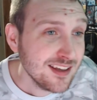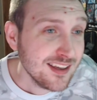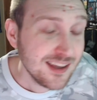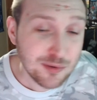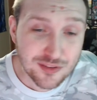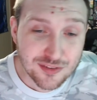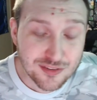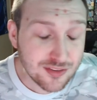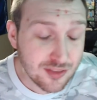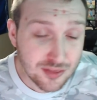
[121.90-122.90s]
it
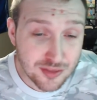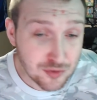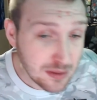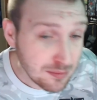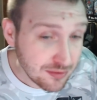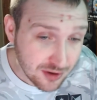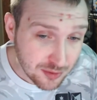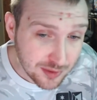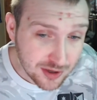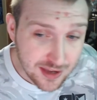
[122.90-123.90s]
was the dream start
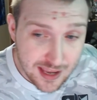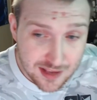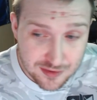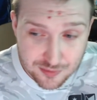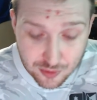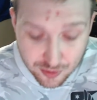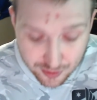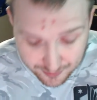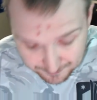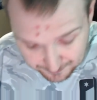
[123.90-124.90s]
we could have asked for